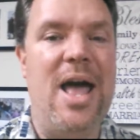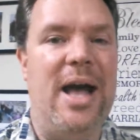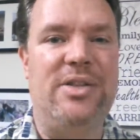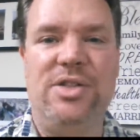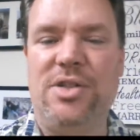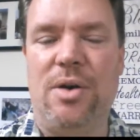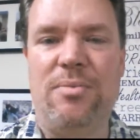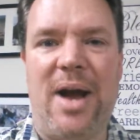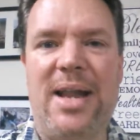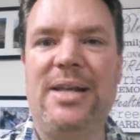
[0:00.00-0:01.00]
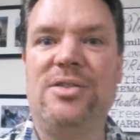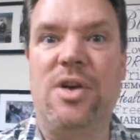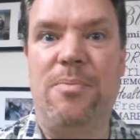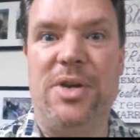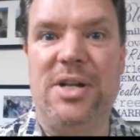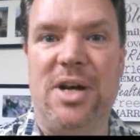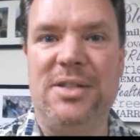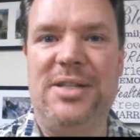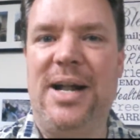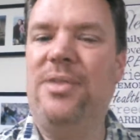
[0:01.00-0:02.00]
and just start writing and start putting
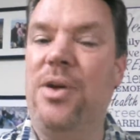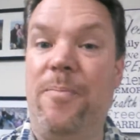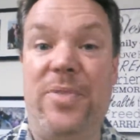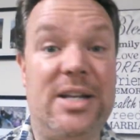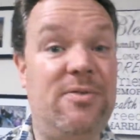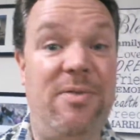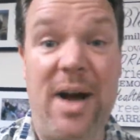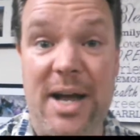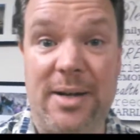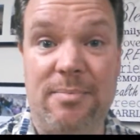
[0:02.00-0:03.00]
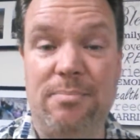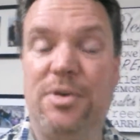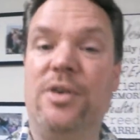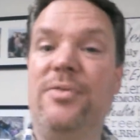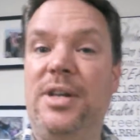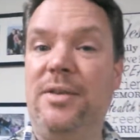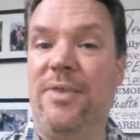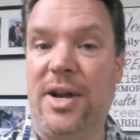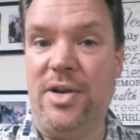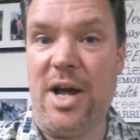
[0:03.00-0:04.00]
content out there. That's fine. Perfectly
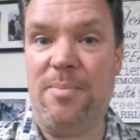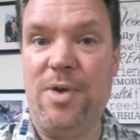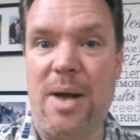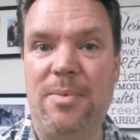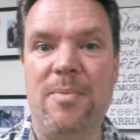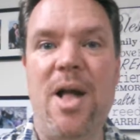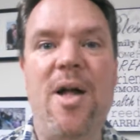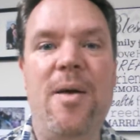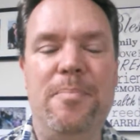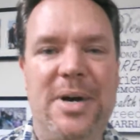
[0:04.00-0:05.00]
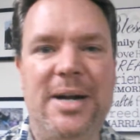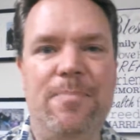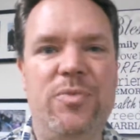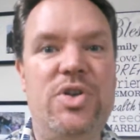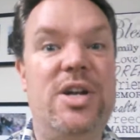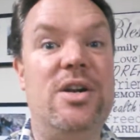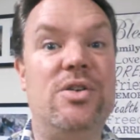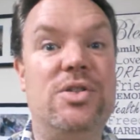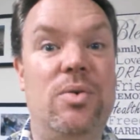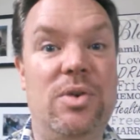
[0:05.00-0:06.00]
fine. Not a problem. But you can
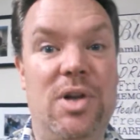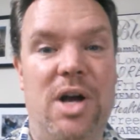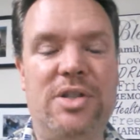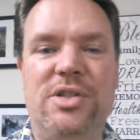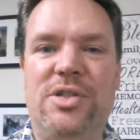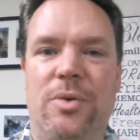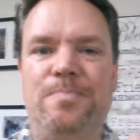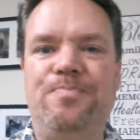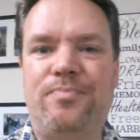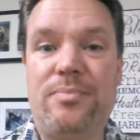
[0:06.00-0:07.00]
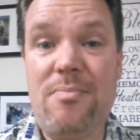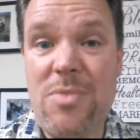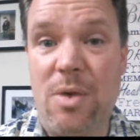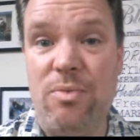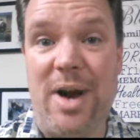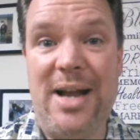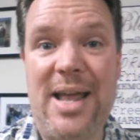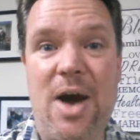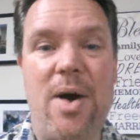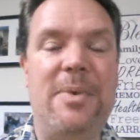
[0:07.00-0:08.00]
also launch it. So right
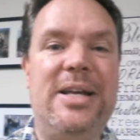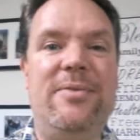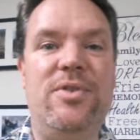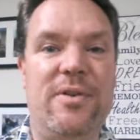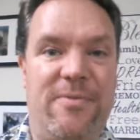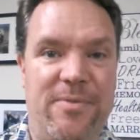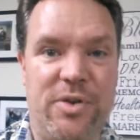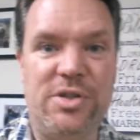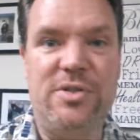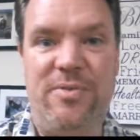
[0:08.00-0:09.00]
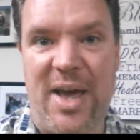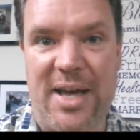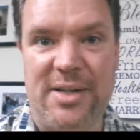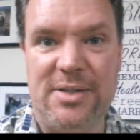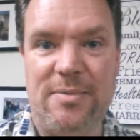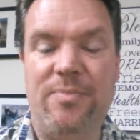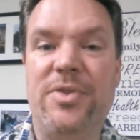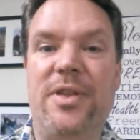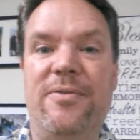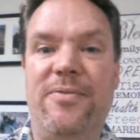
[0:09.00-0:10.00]
now, I'm going to give you the first phase.
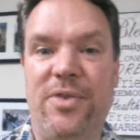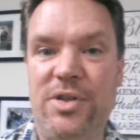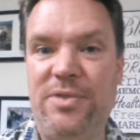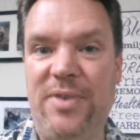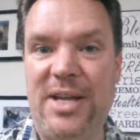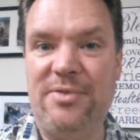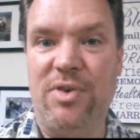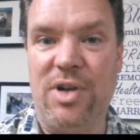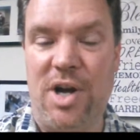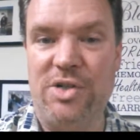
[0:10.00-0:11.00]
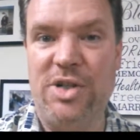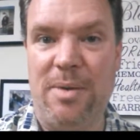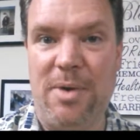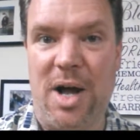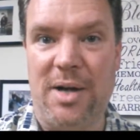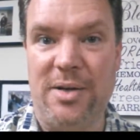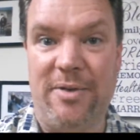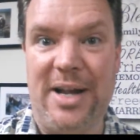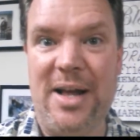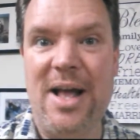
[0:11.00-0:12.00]
The first phase for launching a blog. You
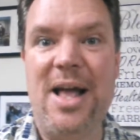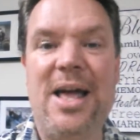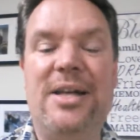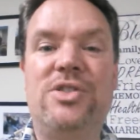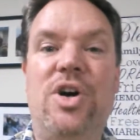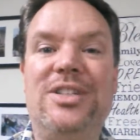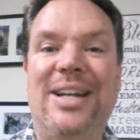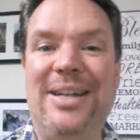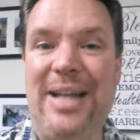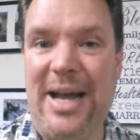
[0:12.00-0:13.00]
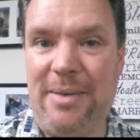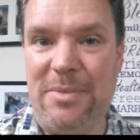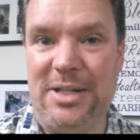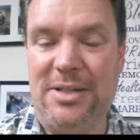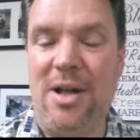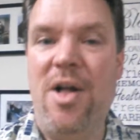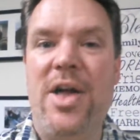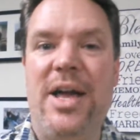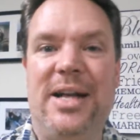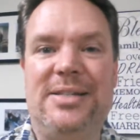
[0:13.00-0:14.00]
ready? It's called alignment.
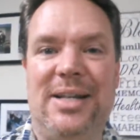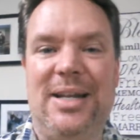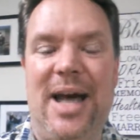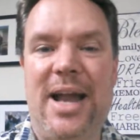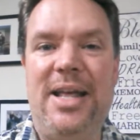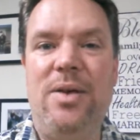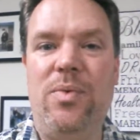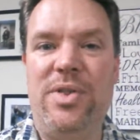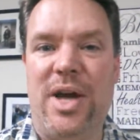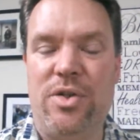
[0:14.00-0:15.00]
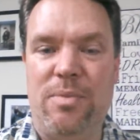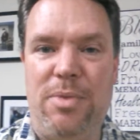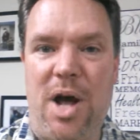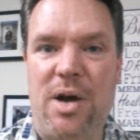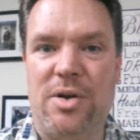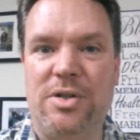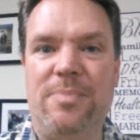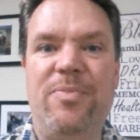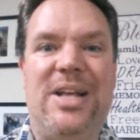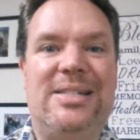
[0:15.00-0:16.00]
It's aligning with other bloggers.
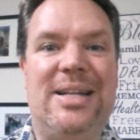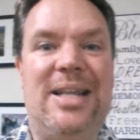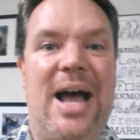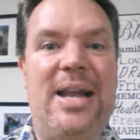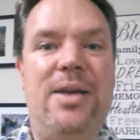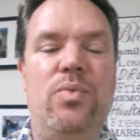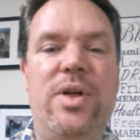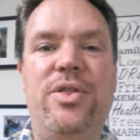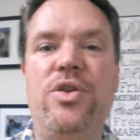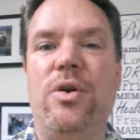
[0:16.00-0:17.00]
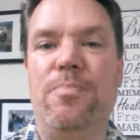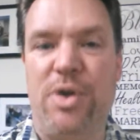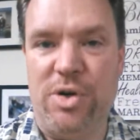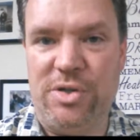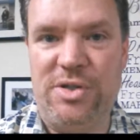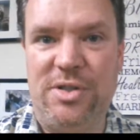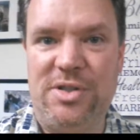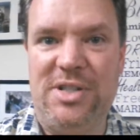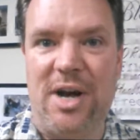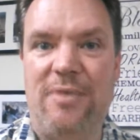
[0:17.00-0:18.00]
It's aligning with your personal
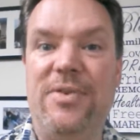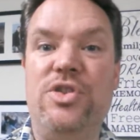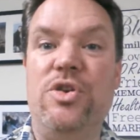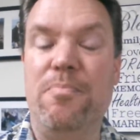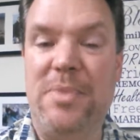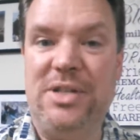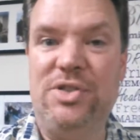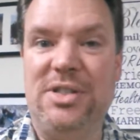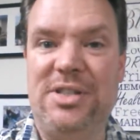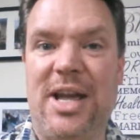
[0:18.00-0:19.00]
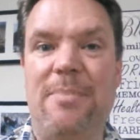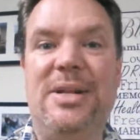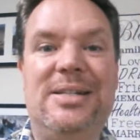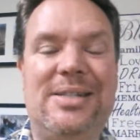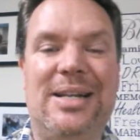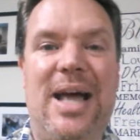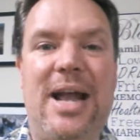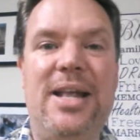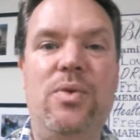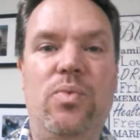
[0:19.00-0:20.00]
self and your mission statement. It's
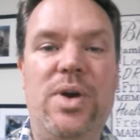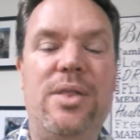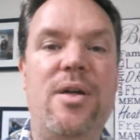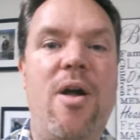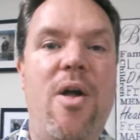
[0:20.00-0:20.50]
aligning with